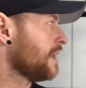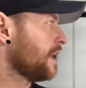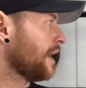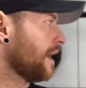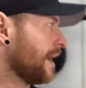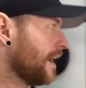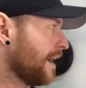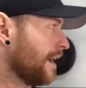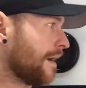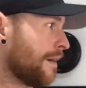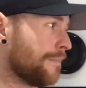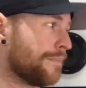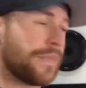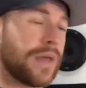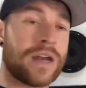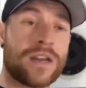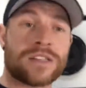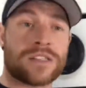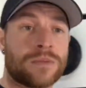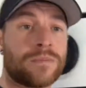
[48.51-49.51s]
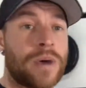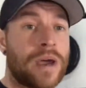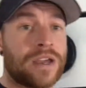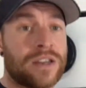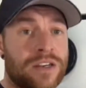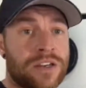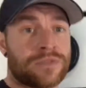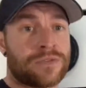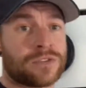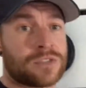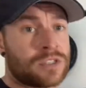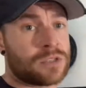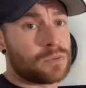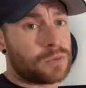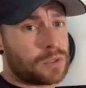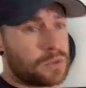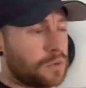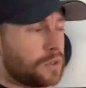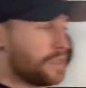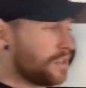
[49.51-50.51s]
That is the main differences
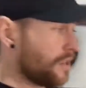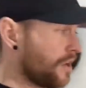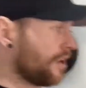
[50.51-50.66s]
between